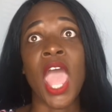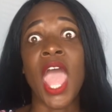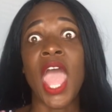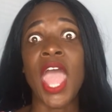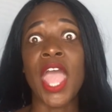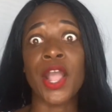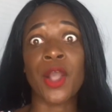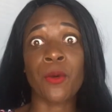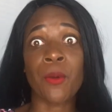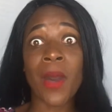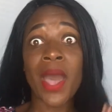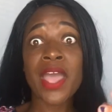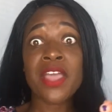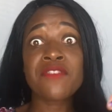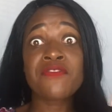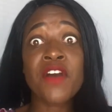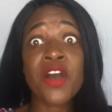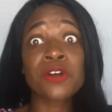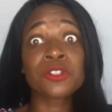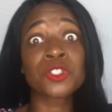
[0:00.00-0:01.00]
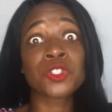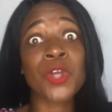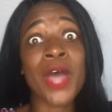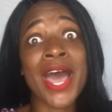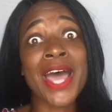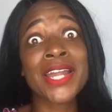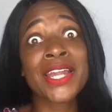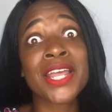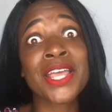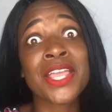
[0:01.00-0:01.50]
And Quavo
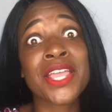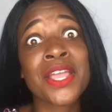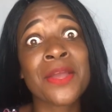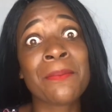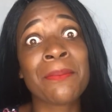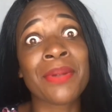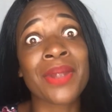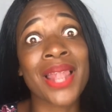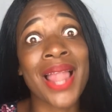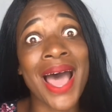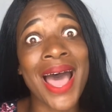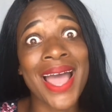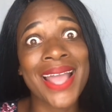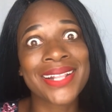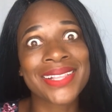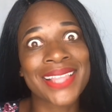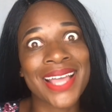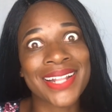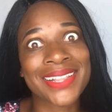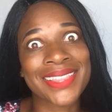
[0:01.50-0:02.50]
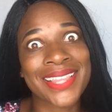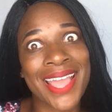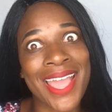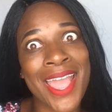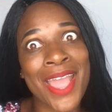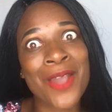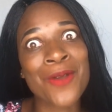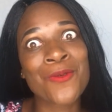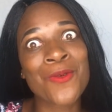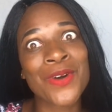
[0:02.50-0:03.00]
tried to imply that
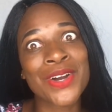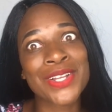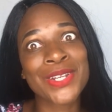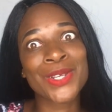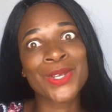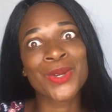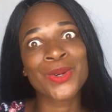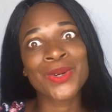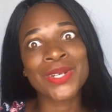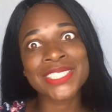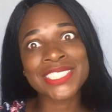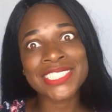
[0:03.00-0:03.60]
they wouldn't do a